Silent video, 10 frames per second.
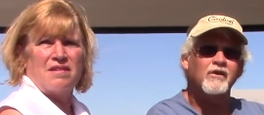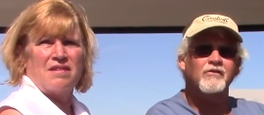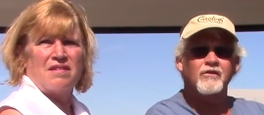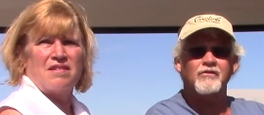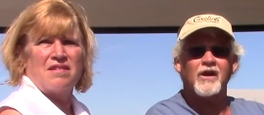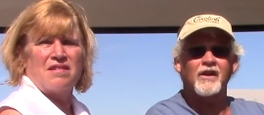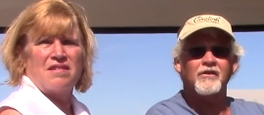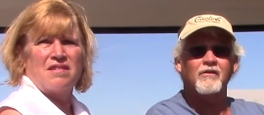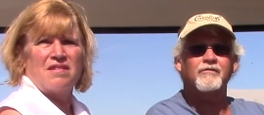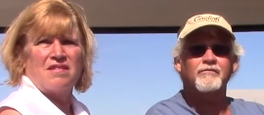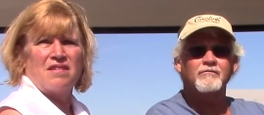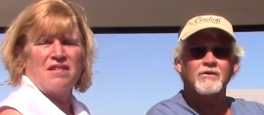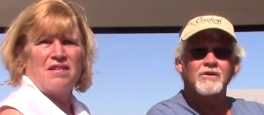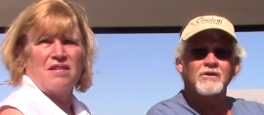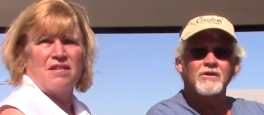Speaker 1: because there's not enough
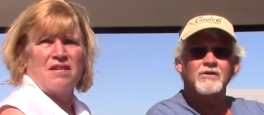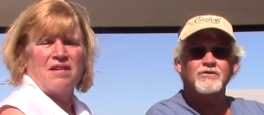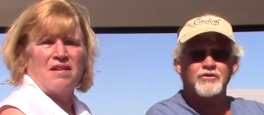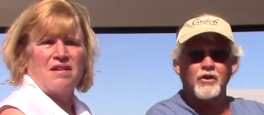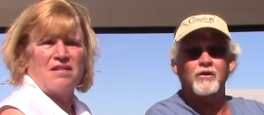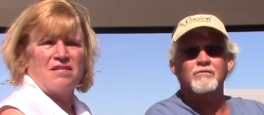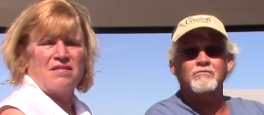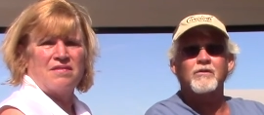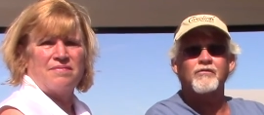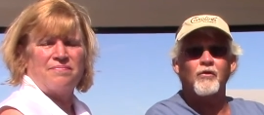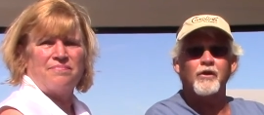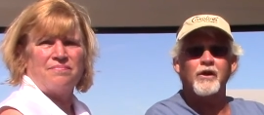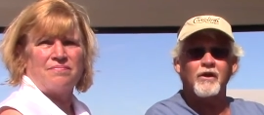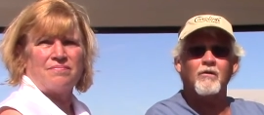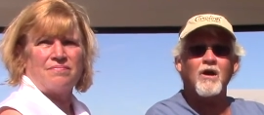dirt before
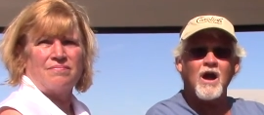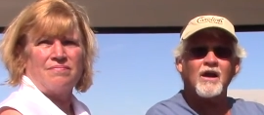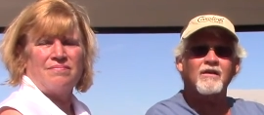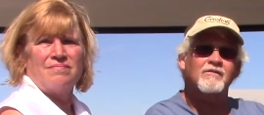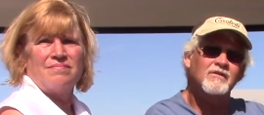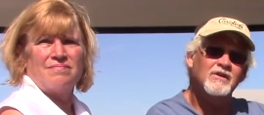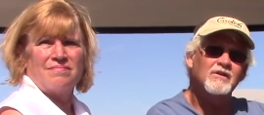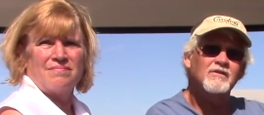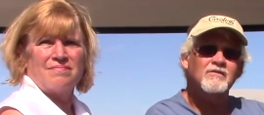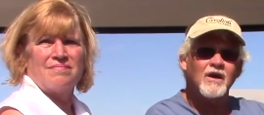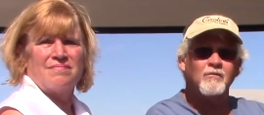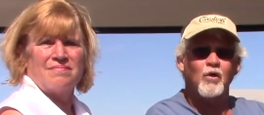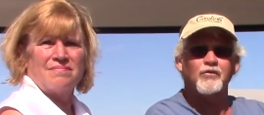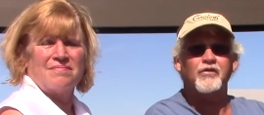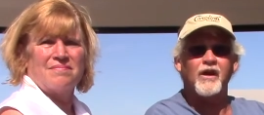you hit rock on
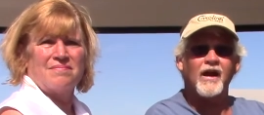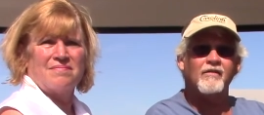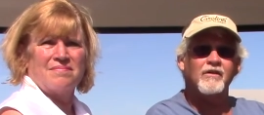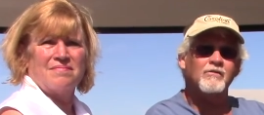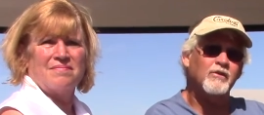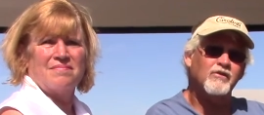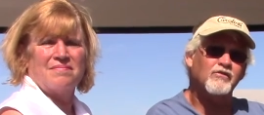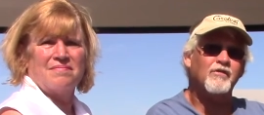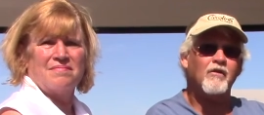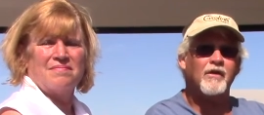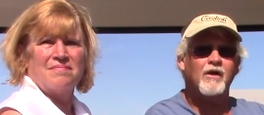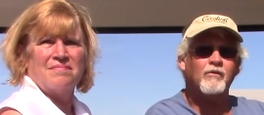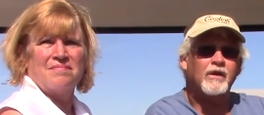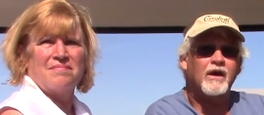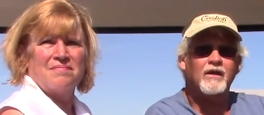most of the island. We just found
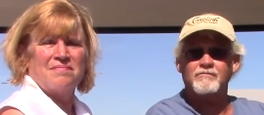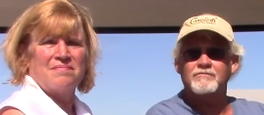out we got